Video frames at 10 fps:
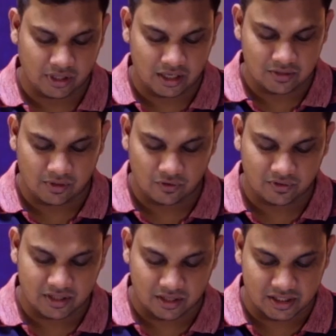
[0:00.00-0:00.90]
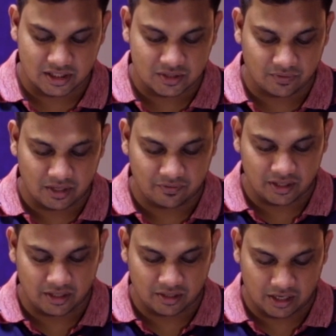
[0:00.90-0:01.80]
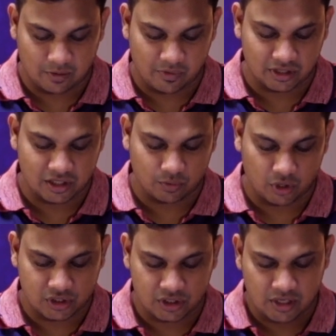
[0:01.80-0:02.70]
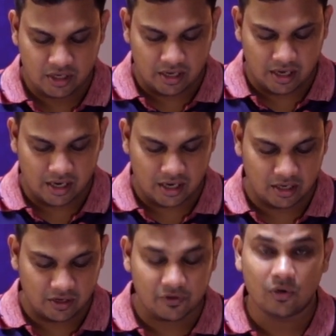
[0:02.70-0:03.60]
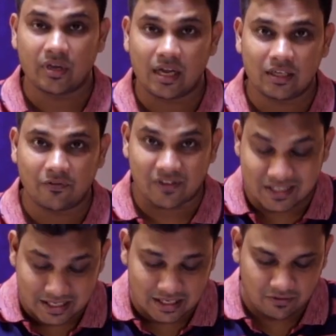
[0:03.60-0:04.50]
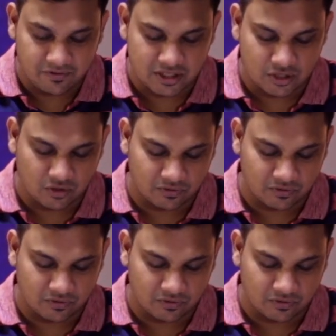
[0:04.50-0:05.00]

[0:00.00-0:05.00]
that is one of the reasons why we recommend this watch. And if you look at the physical features